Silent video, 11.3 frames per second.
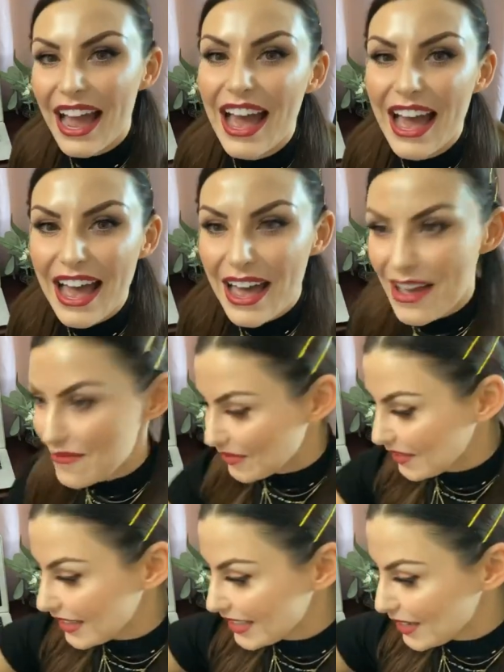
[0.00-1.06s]

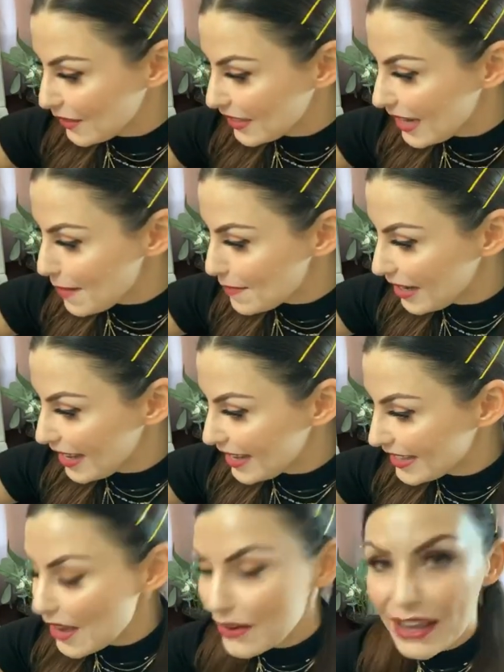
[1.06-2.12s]
Let's see what time it
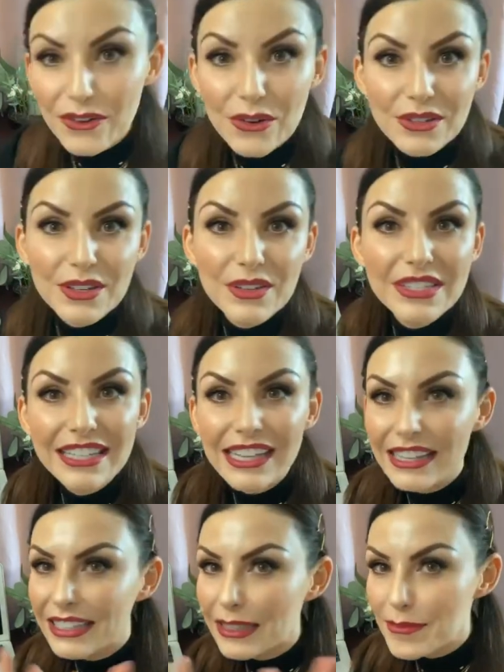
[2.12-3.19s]
is. Okay, cool. So still a
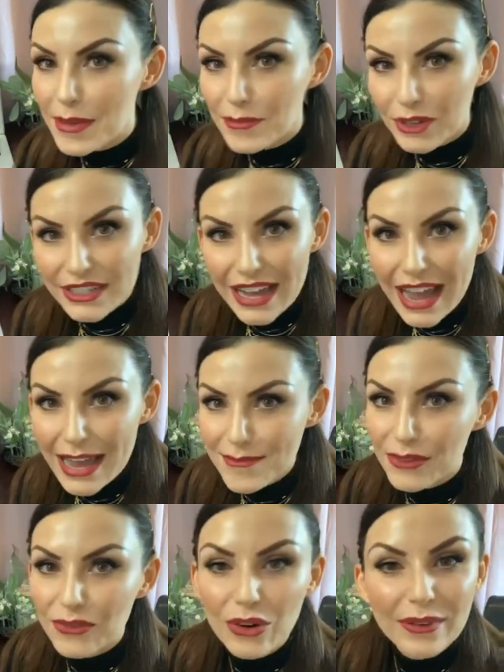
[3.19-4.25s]
little bit more time
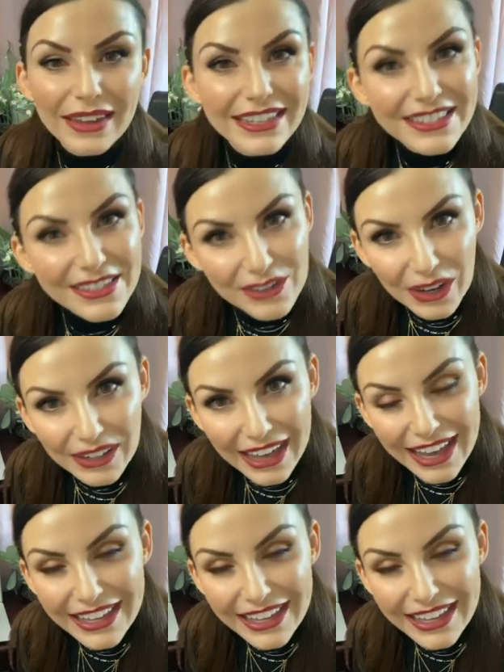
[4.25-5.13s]
before we get started.